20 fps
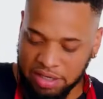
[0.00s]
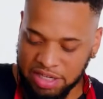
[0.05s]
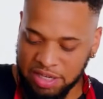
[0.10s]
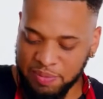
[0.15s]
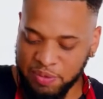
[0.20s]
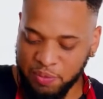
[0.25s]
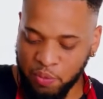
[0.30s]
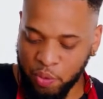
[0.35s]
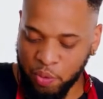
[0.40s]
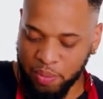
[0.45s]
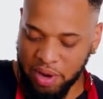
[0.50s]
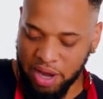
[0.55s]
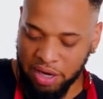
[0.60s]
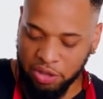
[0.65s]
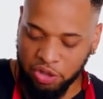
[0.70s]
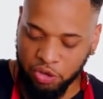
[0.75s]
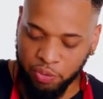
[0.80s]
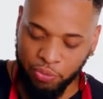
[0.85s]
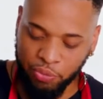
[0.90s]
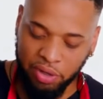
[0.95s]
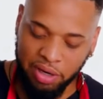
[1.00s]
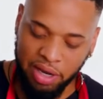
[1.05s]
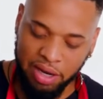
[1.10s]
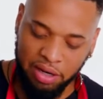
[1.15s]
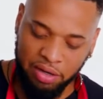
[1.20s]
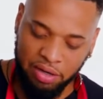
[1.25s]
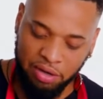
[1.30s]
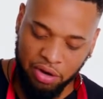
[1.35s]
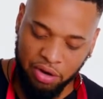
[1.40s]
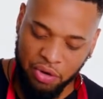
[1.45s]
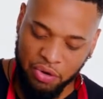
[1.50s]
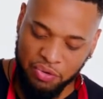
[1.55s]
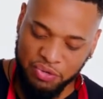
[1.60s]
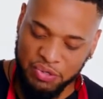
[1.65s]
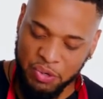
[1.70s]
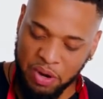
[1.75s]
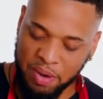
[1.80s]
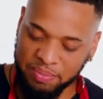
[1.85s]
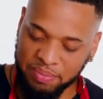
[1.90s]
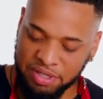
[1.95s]
seems more manageable at low,
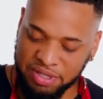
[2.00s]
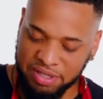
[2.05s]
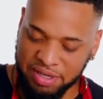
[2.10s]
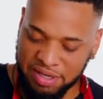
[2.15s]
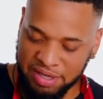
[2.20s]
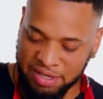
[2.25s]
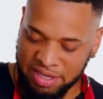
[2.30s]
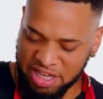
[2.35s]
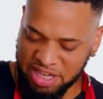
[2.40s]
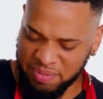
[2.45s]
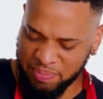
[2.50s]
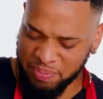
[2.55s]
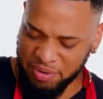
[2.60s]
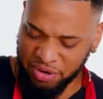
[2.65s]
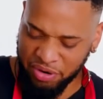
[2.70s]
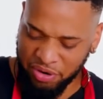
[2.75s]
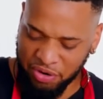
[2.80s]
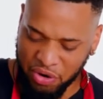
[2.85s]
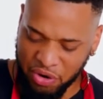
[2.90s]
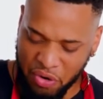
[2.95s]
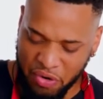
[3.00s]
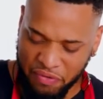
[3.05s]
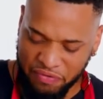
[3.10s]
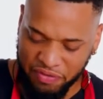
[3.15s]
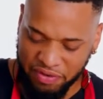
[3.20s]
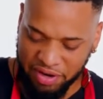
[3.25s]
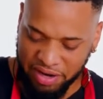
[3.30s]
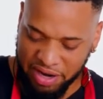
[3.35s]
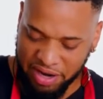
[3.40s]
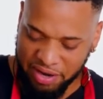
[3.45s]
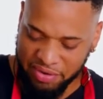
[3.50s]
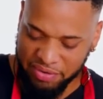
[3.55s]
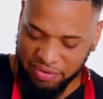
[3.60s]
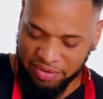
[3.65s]
so I'm just gonna keep it low for now,